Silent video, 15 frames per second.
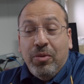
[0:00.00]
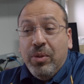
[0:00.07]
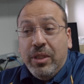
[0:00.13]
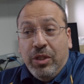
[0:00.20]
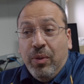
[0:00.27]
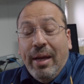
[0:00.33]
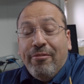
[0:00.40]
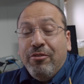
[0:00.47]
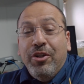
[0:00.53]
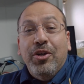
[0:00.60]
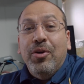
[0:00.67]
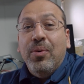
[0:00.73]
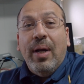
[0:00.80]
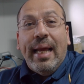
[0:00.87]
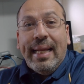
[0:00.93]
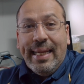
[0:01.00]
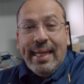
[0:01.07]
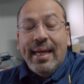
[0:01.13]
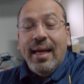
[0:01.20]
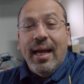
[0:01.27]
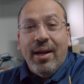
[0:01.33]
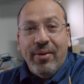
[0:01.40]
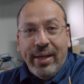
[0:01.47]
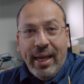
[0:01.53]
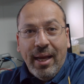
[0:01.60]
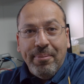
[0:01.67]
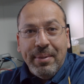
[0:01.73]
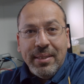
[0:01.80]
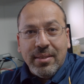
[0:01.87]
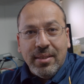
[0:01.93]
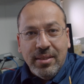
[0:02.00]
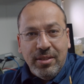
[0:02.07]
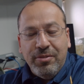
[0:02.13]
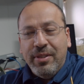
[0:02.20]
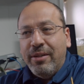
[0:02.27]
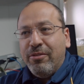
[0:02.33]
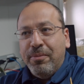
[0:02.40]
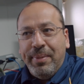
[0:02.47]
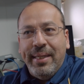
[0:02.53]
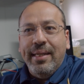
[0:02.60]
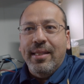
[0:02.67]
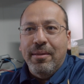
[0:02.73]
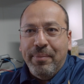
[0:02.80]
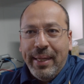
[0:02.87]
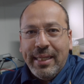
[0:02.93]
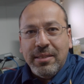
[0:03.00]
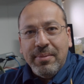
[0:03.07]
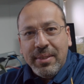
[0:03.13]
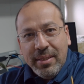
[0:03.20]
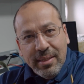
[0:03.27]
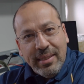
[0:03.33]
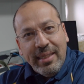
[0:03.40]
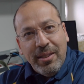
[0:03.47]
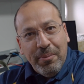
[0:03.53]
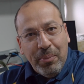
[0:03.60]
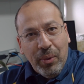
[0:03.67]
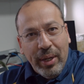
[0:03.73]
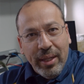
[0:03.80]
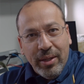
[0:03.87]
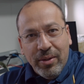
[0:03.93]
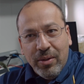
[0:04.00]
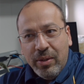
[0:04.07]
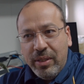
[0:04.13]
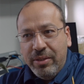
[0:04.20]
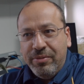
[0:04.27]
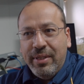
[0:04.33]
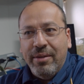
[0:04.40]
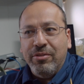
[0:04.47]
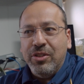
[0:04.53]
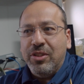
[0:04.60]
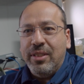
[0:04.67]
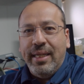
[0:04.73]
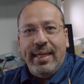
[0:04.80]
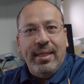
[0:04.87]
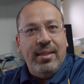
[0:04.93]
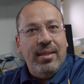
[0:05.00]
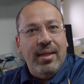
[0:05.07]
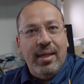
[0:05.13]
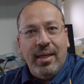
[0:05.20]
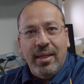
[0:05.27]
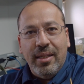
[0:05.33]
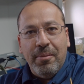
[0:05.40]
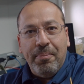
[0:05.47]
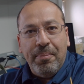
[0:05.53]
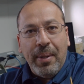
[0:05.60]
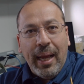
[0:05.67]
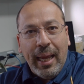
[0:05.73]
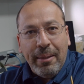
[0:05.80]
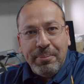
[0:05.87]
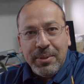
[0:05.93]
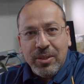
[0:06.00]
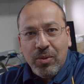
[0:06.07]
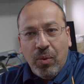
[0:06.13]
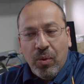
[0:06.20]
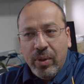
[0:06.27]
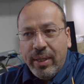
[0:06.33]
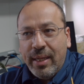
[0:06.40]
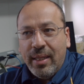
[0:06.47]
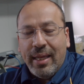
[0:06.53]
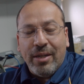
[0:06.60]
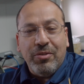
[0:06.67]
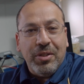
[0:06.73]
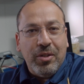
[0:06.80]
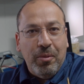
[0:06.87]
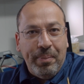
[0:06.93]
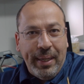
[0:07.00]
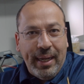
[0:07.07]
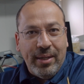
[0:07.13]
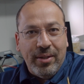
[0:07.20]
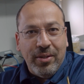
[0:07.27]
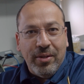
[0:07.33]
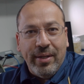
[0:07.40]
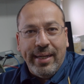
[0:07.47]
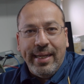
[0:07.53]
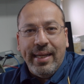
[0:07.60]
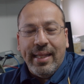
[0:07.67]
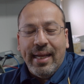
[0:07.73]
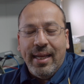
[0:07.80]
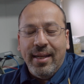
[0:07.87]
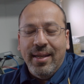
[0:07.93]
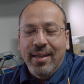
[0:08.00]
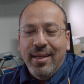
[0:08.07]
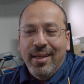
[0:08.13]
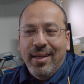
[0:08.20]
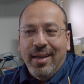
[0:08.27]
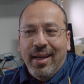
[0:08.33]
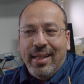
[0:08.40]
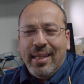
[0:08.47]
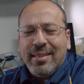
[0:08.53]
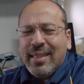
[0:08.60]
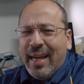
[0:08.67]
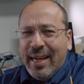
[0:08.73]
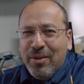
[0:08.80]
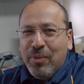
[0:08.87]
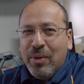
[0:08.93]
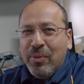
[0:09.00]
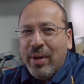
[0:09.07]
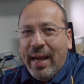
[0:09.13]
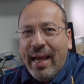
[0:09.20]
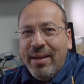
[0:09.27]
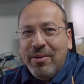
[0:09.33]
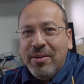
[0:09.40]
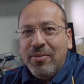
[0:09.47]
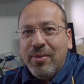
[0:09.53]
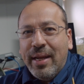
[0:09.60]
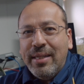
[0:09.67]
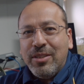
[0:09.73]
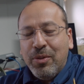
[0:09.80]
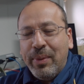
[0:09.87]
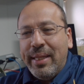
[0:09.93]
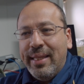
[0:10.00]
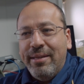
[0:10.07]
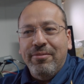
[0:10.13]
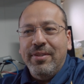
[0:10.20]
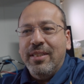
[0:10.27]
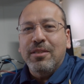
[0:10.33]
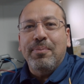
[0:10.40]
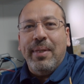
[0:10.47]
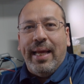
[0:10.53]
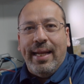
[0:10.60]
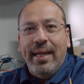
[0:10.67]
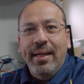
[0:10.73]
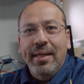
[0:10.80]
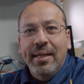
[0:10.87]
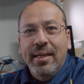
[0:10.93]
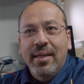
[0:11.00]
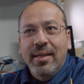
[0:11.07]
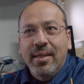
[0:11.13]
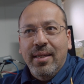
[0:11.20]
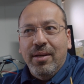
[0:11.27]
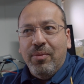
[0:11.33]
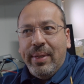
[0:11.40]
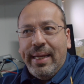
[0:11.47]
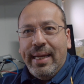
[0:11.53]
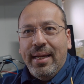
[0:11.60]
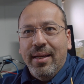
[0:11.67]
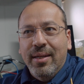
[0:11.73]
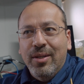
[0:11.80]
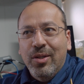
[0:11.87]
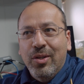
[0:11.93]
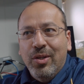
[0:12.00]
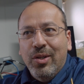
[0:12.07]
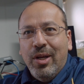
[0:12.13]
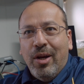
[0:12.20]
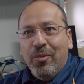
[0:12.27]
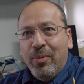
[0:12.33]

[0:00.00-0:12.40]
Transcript: you, you have no idea how it happens because you've never been to the basement to see the boiler, or you've never seen uh, the pipes or the electrical panel or any of that. And that's kind of where we're at, right? So we live with this planet. We are